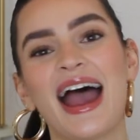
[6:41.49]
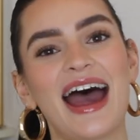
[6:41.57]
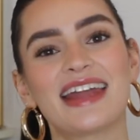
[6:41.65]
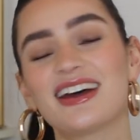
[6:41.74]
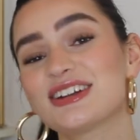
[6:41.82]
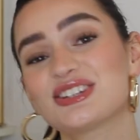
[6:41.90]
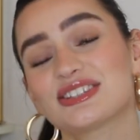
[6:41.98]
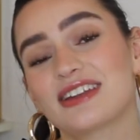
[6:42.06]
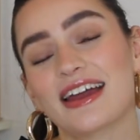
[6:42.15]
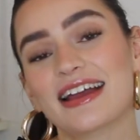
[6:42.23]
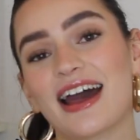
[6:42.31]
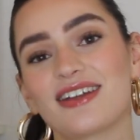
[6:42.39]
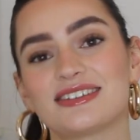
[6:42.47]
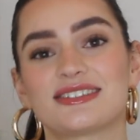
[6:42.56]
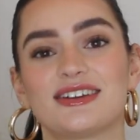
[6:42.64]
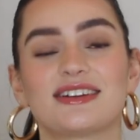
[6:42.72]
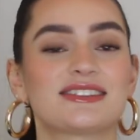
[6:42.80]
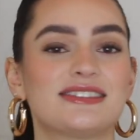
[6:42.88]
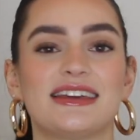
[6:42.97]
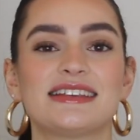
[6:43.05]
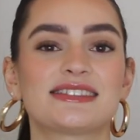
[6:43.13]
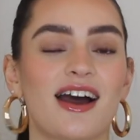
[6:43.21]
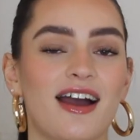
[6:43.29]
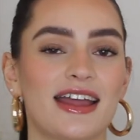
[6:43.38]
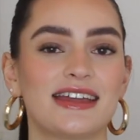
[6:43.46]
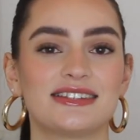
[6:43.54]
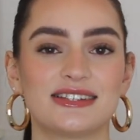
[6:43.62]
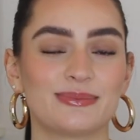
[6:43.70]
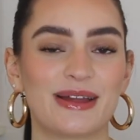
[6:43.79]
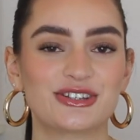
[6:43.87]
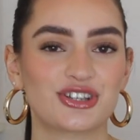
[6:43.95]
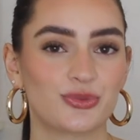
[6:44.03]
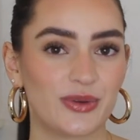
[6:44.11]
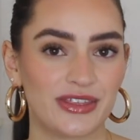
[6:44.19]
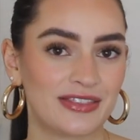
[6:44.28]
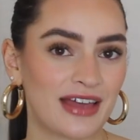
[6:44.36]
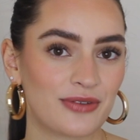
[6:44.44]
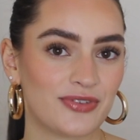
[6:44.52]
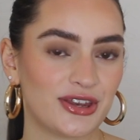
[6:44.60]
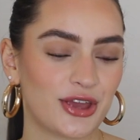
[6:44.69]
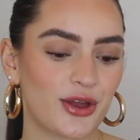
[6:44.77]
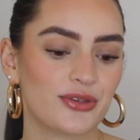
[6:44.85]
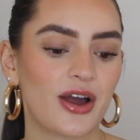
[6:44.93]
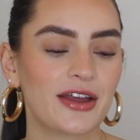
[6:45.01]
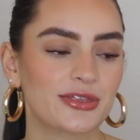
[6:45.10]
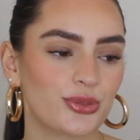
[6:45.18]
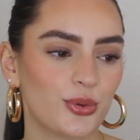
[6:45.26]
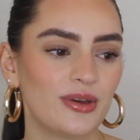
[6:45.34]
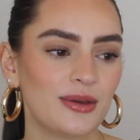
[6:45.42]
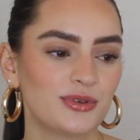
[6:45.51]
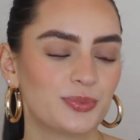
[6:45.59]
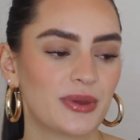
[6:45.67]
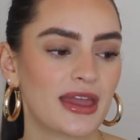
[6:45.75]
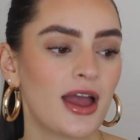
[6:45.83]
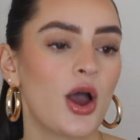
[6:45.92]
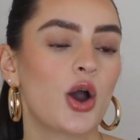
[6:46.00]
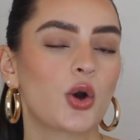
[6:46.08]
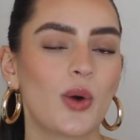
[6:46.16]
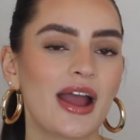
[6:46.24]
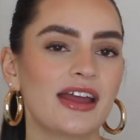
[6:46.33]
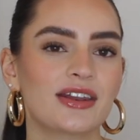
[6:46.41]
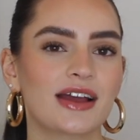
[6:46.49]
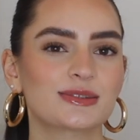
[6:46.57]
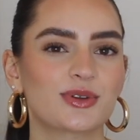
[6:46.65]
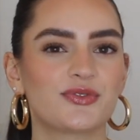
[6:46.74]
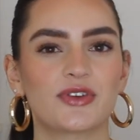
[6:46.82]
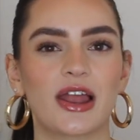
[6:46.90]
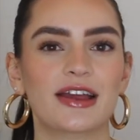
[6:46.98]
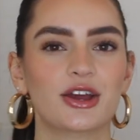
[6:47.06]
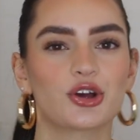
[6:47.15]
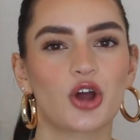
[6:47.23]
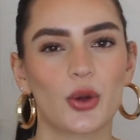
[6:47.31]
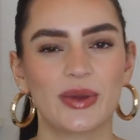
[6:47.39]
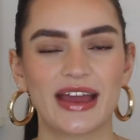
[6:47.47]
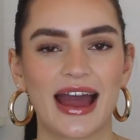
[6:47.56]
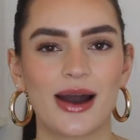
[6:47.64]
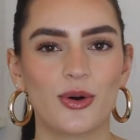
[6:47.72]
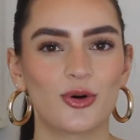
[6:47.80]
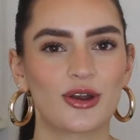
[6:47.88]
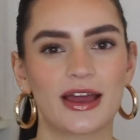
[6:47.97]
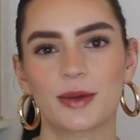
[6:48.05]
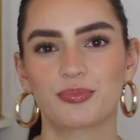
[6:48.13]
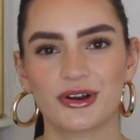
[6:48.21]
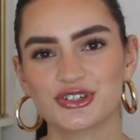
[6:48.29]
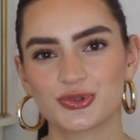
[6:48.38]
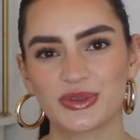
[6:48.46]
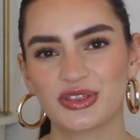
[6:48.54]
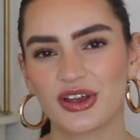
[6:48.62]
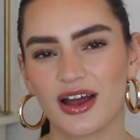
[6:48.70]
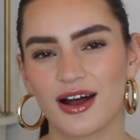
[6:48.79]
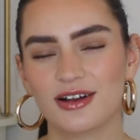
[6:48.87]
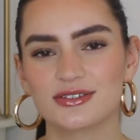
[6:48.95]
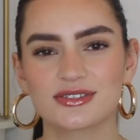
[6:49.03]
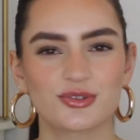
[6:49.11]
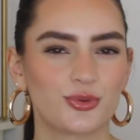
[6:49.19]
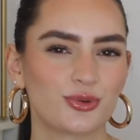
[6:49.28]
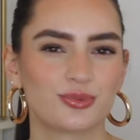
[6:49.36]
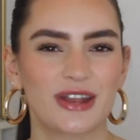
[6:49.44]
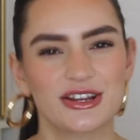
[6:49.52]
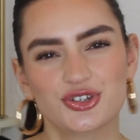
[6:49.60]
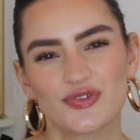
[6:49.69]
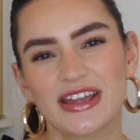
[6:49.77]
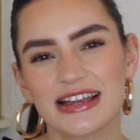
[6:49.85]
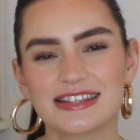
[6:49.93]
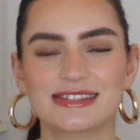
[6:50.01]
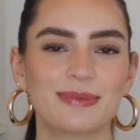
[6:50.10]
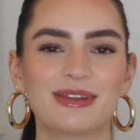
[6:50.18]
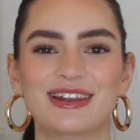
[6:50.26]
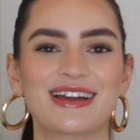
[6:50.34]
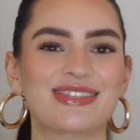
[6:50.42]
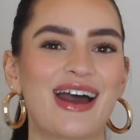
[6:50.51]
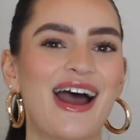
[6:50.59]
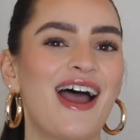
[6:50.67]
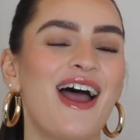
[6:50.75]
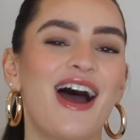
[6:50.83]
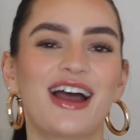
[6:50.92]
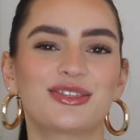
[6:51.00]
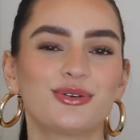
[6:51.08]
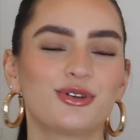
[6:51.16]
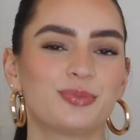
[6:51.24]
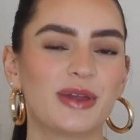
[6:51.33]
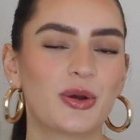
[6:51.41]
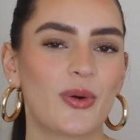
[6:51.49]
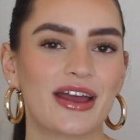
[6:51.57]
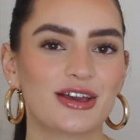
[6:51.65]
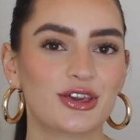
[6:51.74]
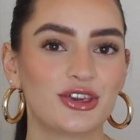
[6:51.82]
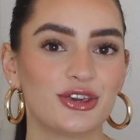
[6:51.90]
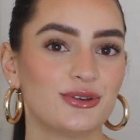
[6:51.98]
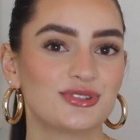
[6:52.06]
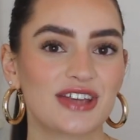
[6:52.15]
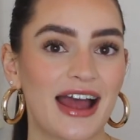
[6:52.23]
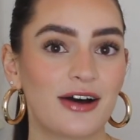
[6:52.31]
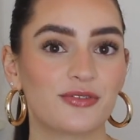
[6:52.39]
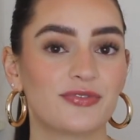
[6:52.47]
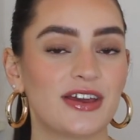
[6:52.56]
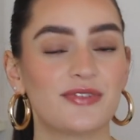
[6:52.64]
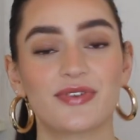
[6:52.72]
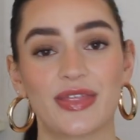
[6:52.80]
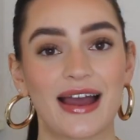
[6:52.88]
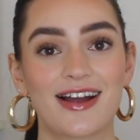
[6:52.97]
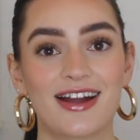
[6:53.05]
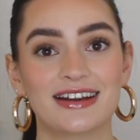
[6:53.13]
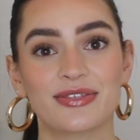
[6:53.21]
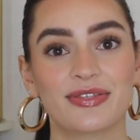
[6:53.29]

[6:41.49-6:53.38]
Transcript: And I just like how this looks. This I did mention within that video that I thought it would be quite a nice one for like going out or like brunch with the girls, or like drinks, something like that. I thought it'd be quite a cute outfit for that kind